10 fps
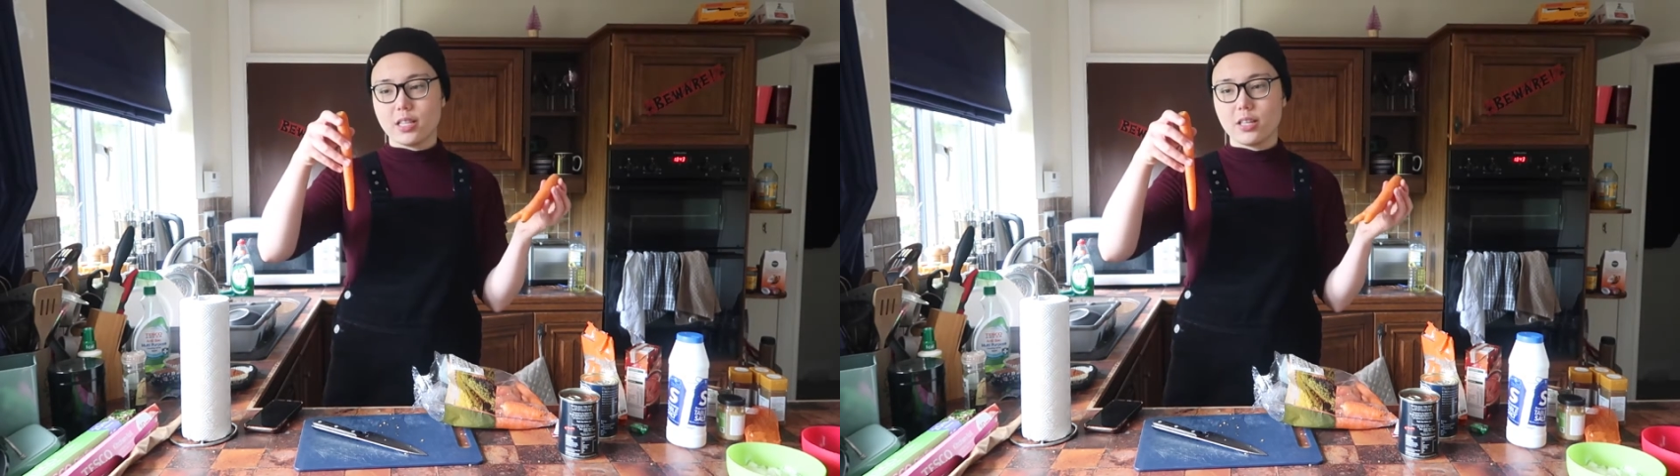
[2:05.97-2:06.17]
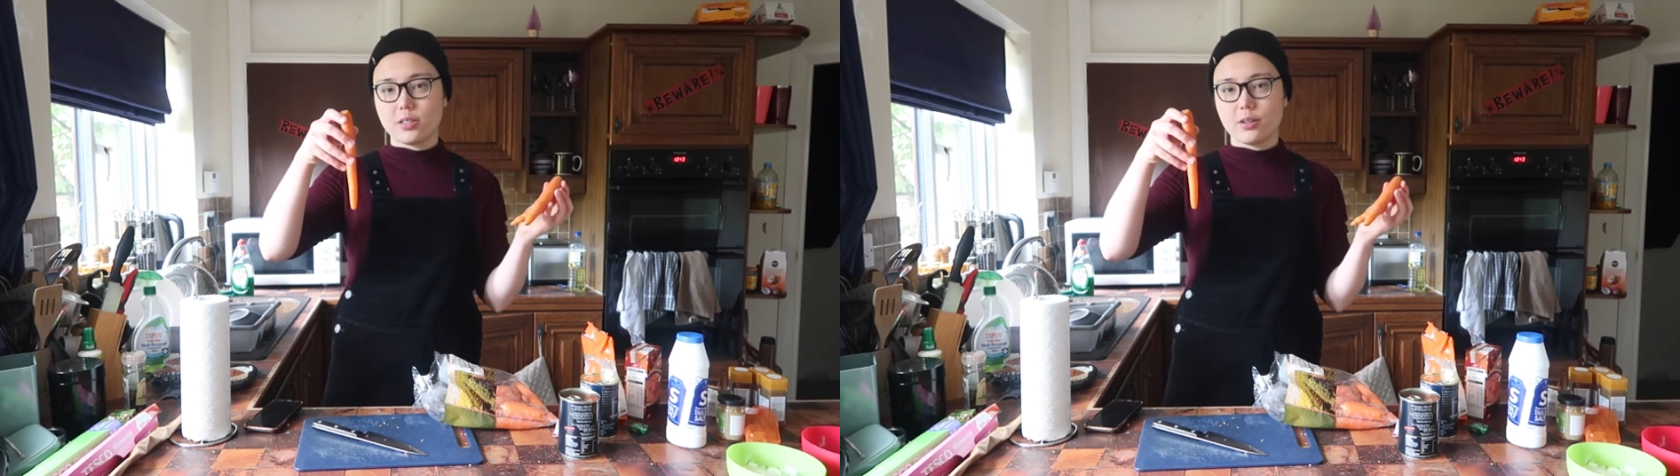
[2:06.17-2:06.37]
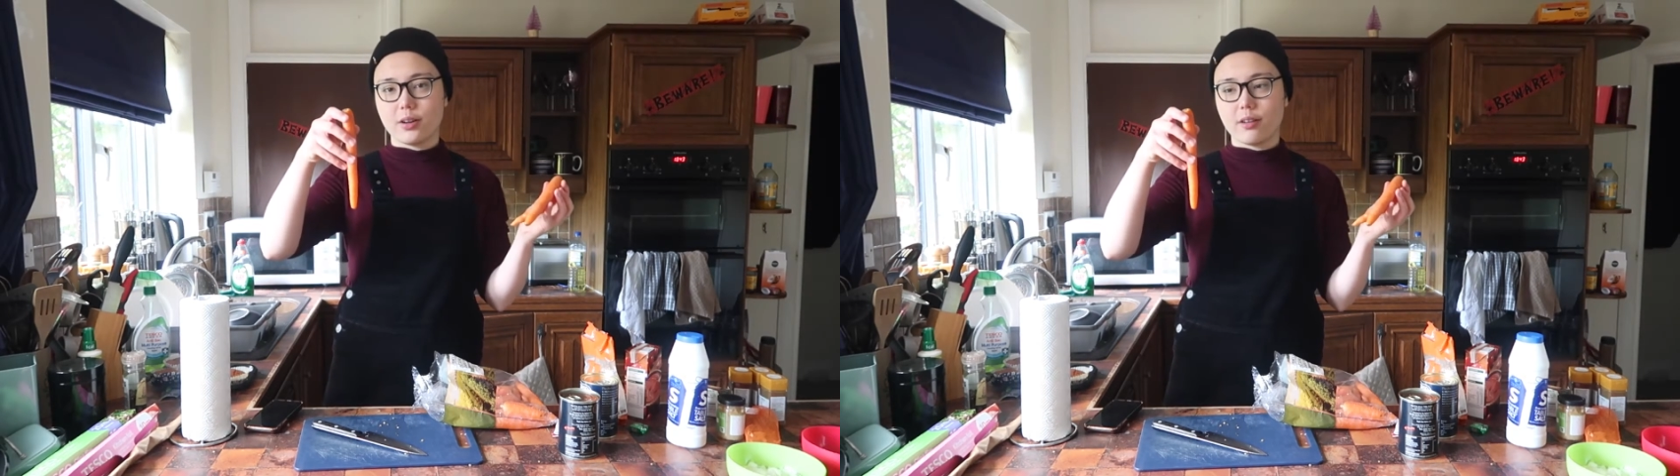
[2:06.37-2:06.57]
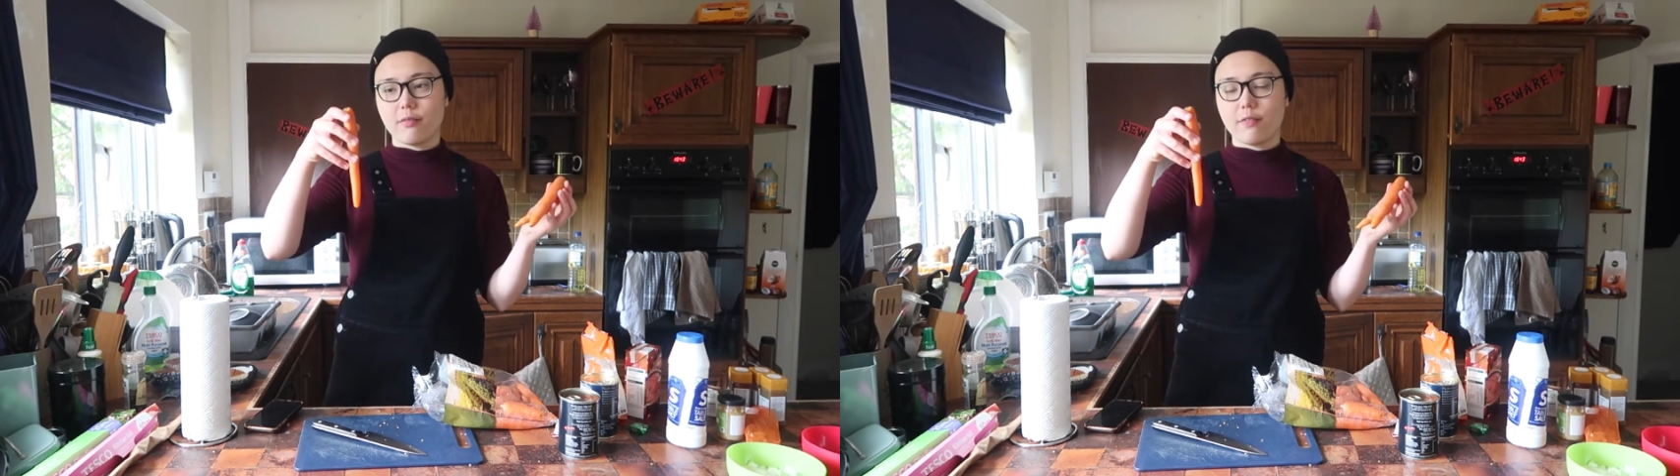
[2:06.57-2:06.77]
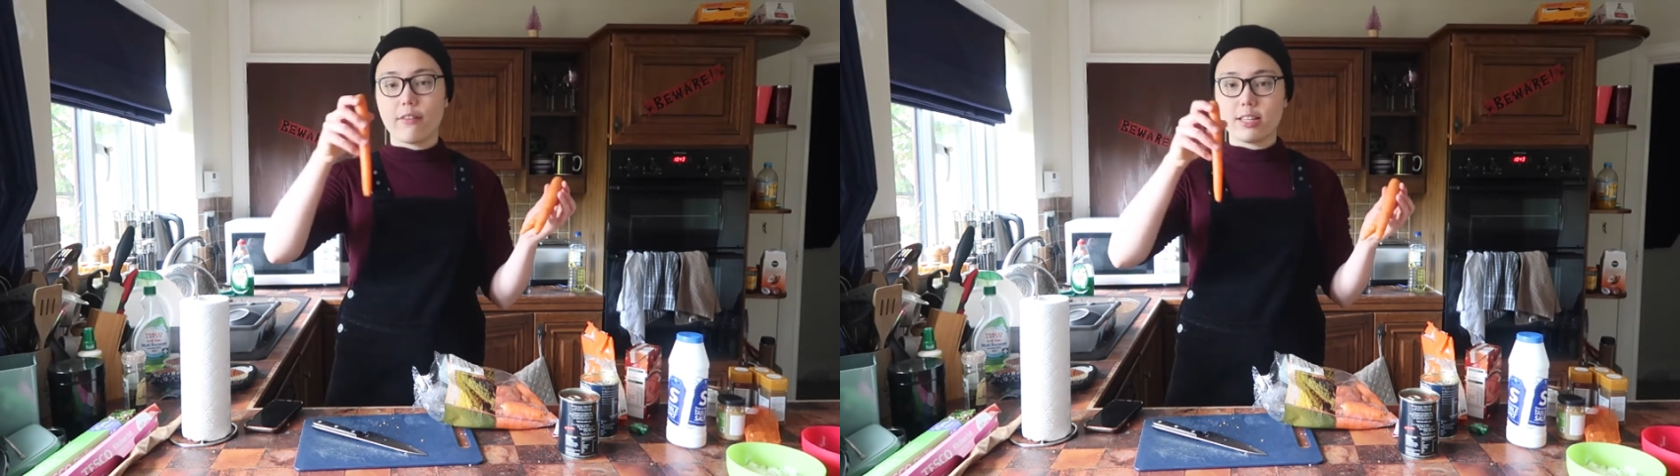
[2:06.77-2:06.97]
these
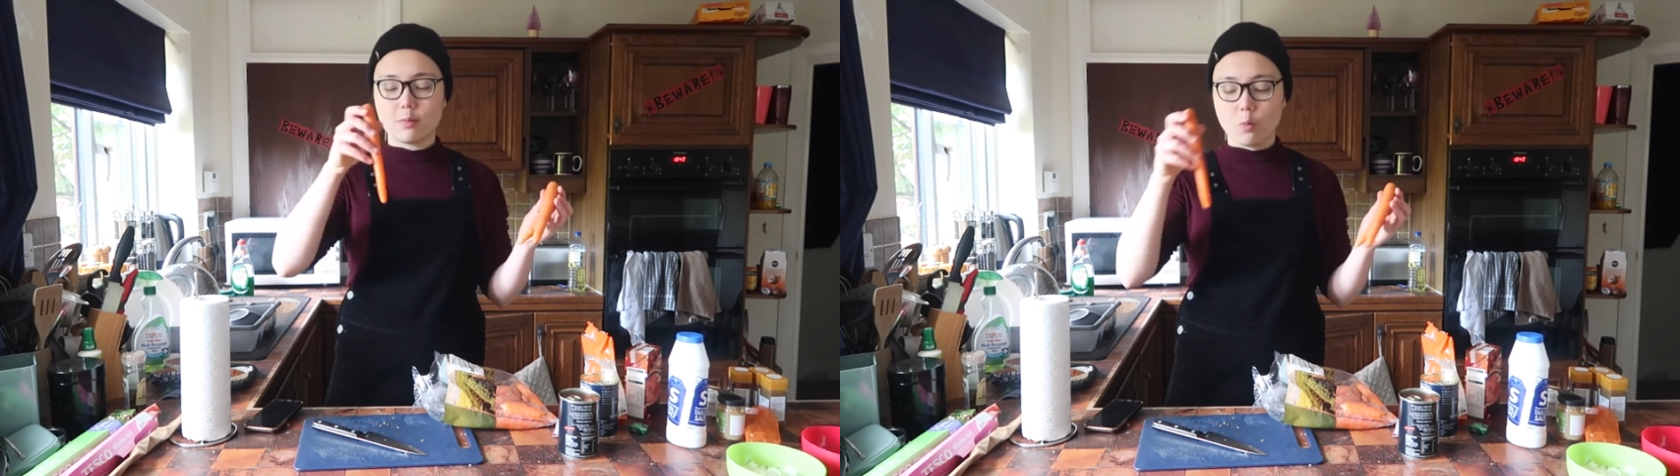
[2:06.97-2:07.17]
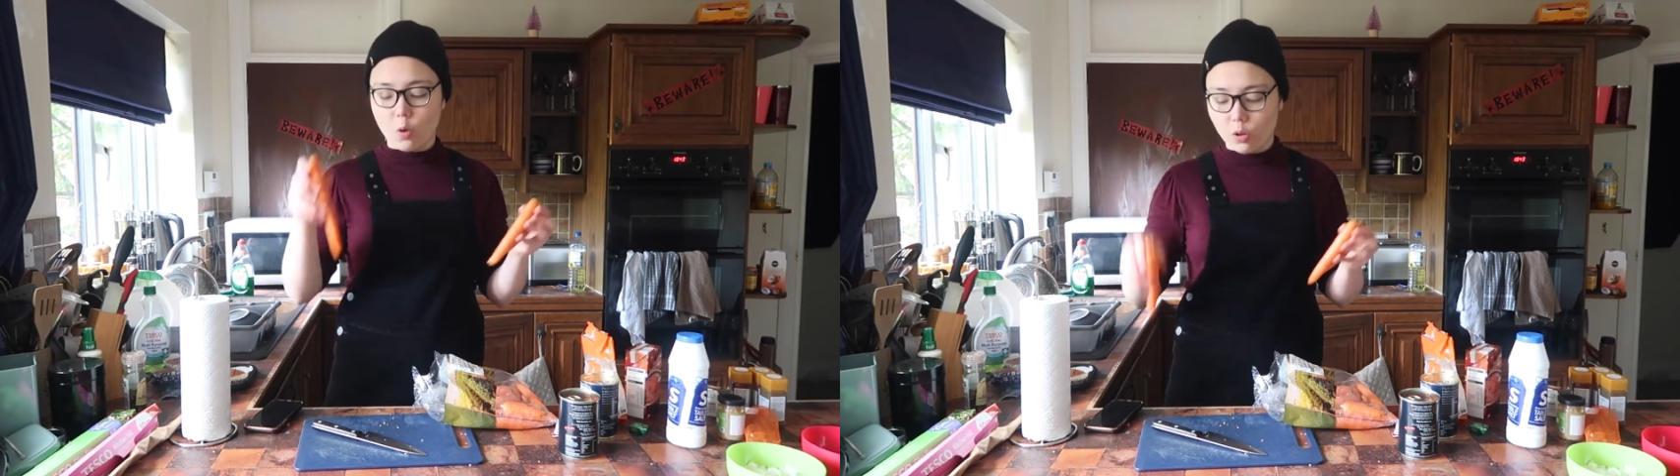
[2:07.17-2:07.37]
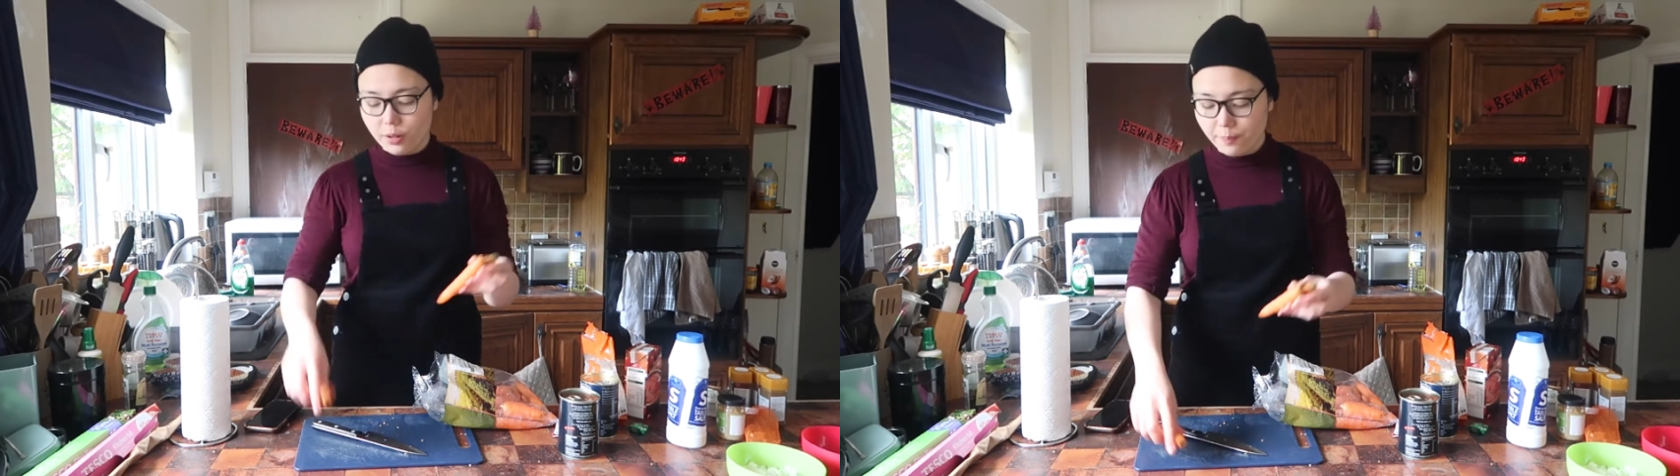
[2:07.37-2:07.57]
are very small.